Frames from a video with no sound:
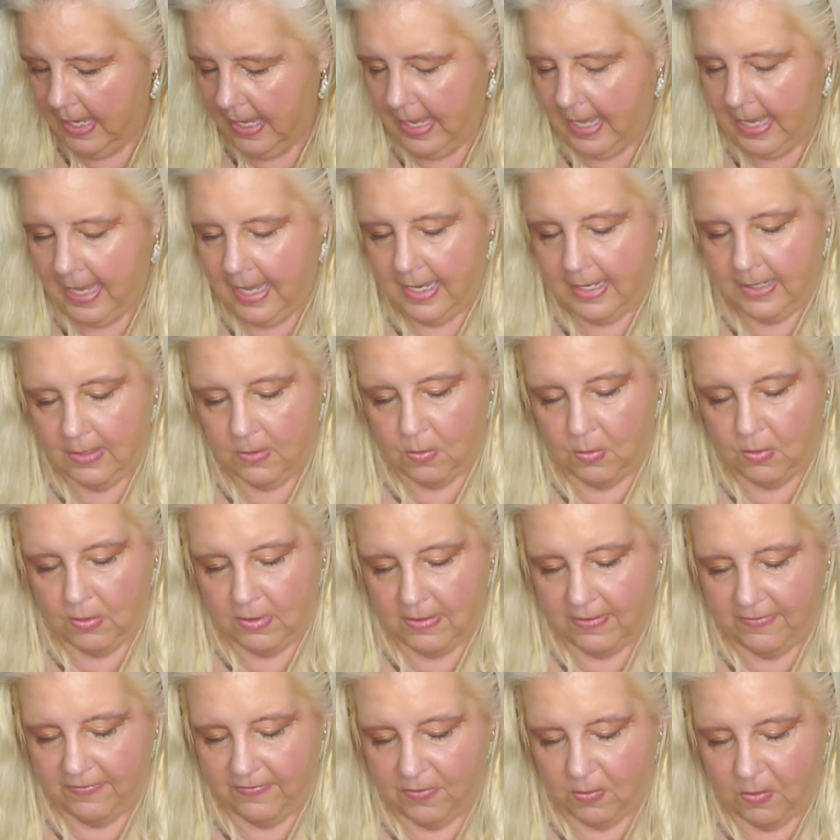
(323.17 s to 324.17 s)
And on
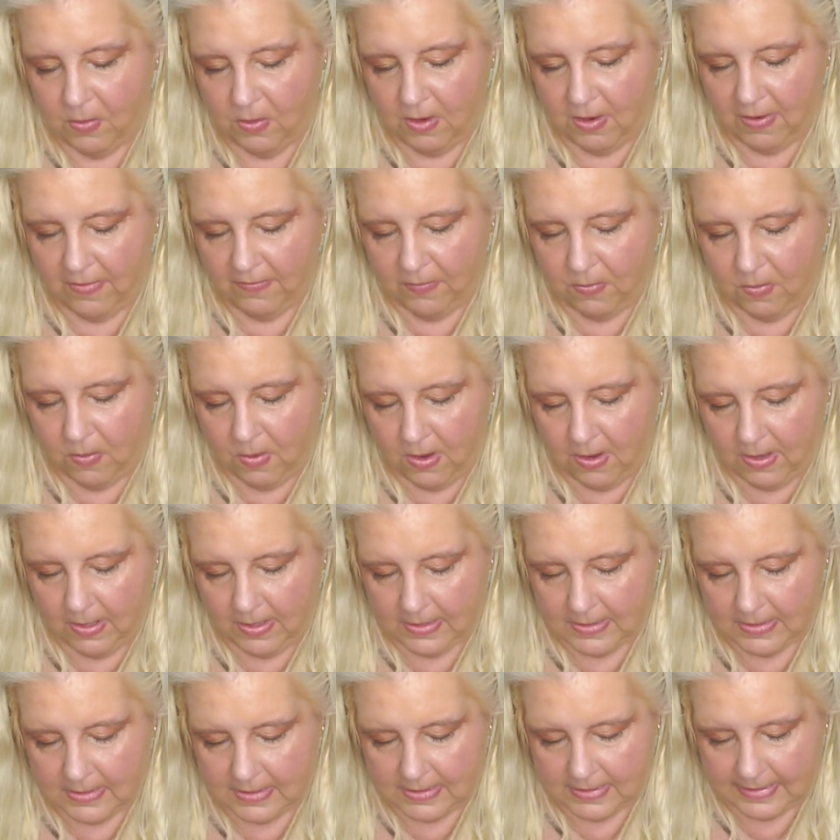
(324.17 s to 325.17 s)
the Four of
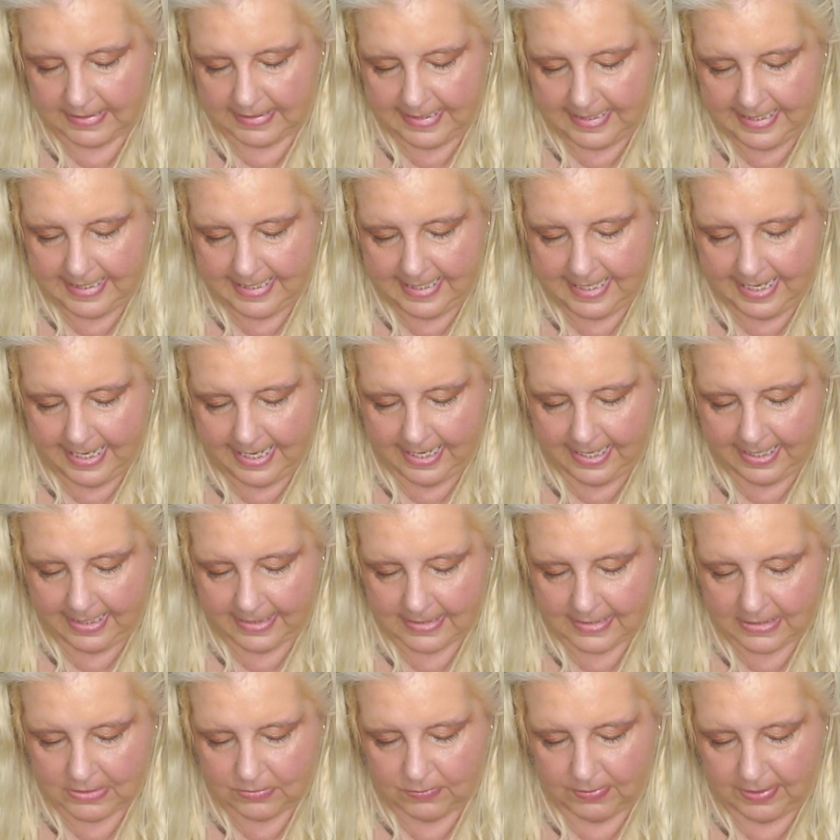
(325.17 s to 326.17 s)
Wands,
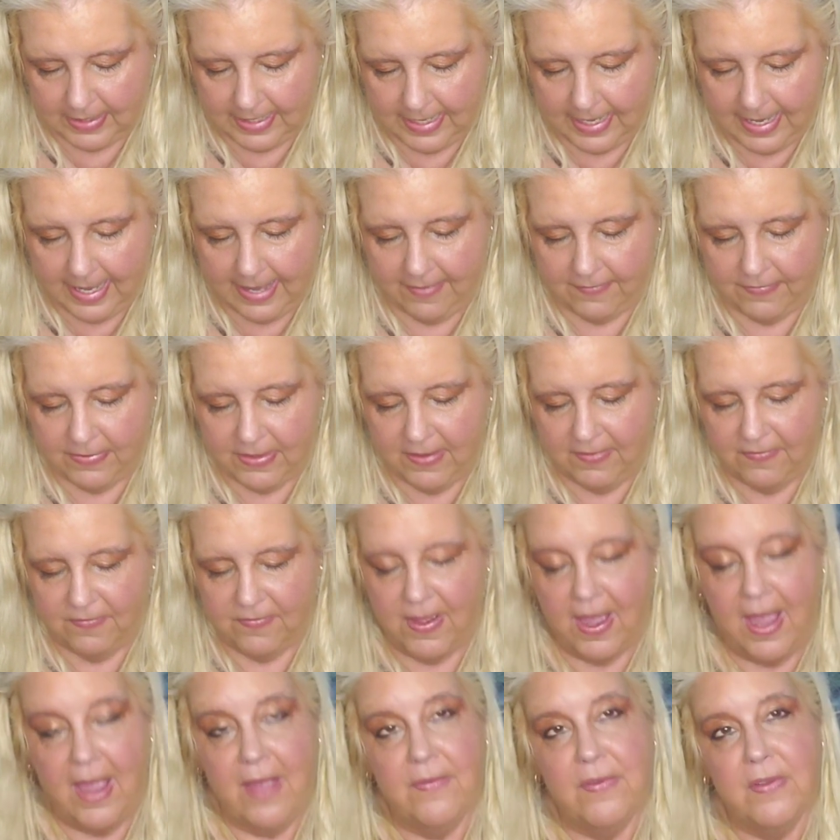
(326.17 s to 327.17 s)
yes, we have the
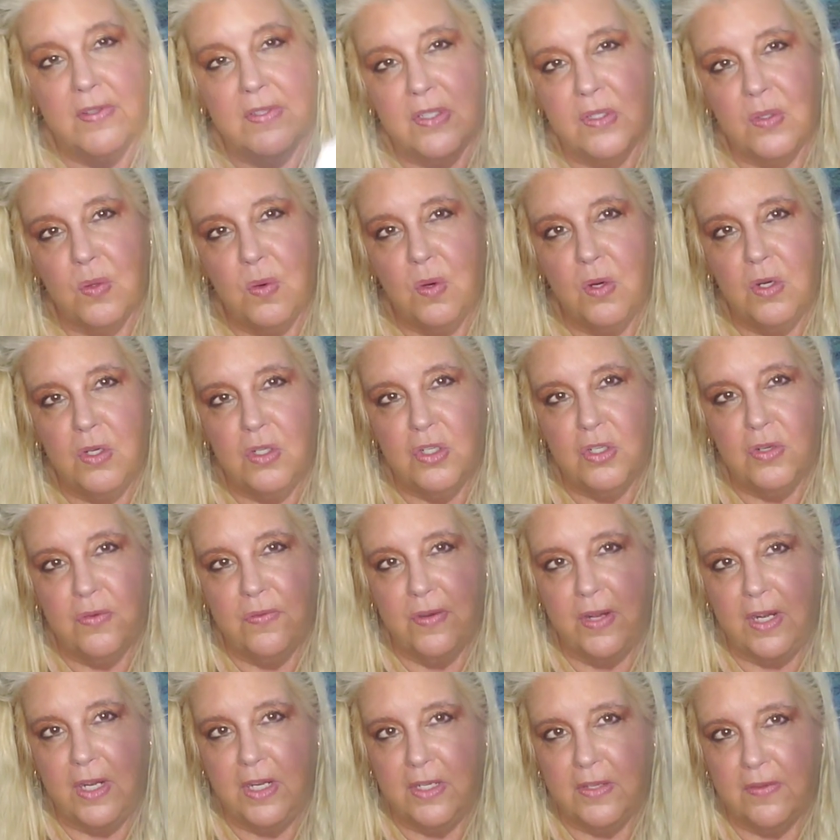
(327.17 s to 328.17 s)
Five of Swords. You're
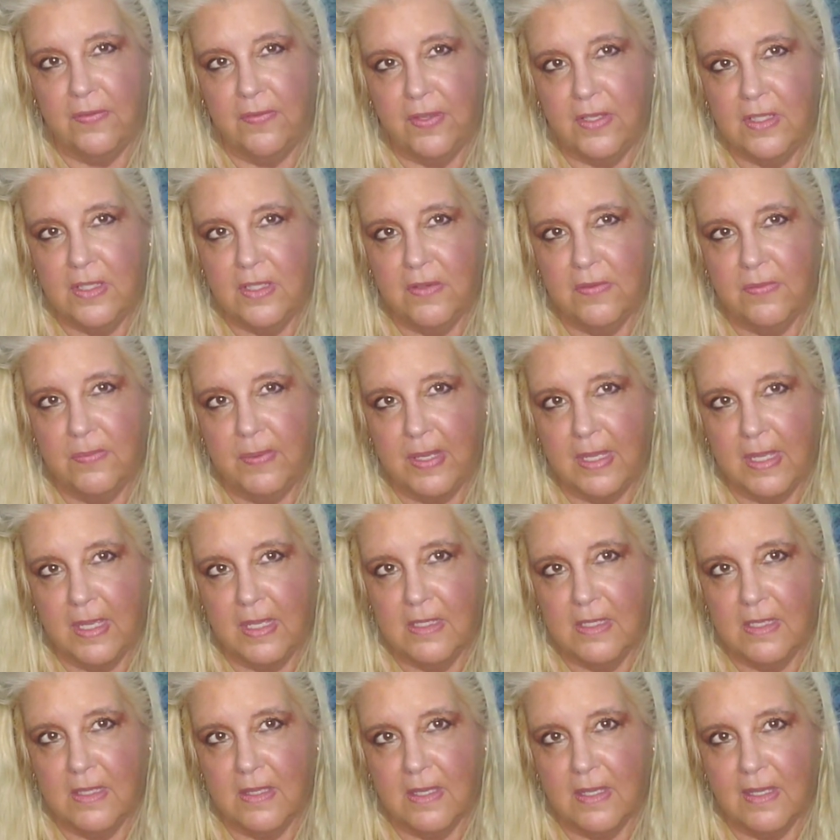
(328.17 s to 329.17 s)
very defensive
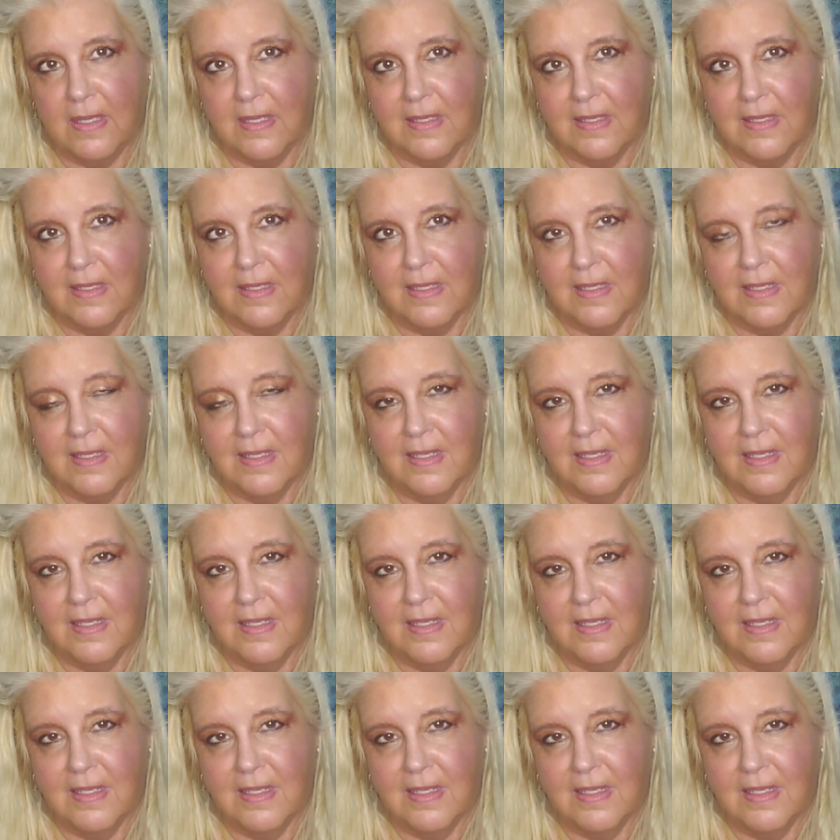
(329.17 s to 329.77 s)
because of this.